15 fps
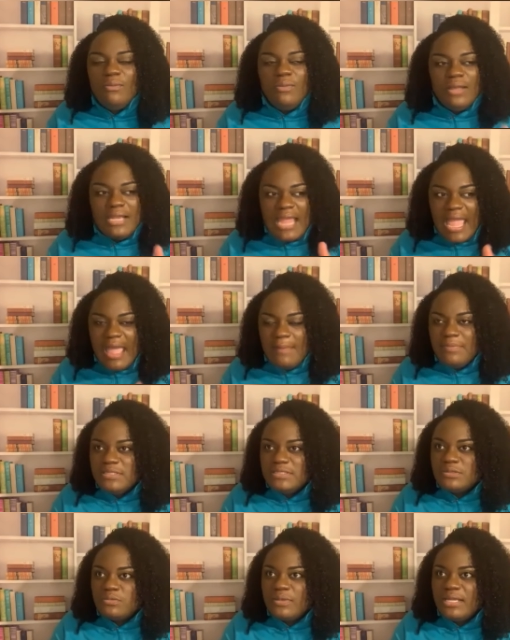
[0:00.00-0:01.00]
what
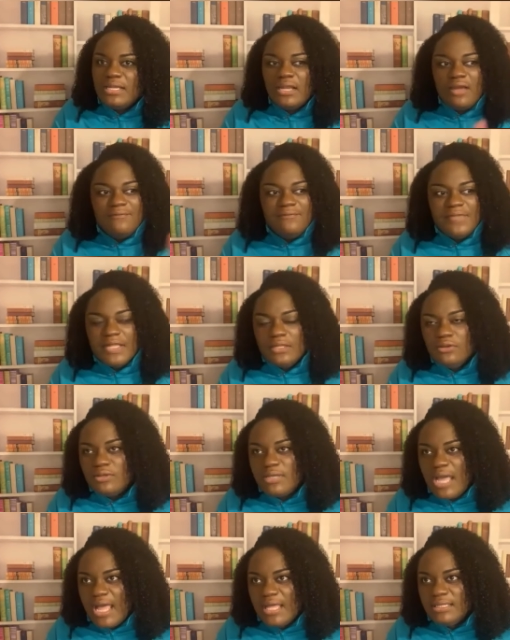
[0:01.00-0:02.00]
happens when a fellow
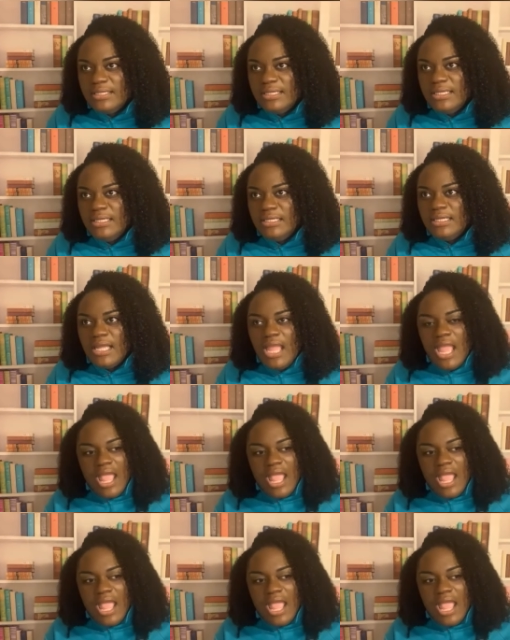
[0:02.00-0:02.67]
colleague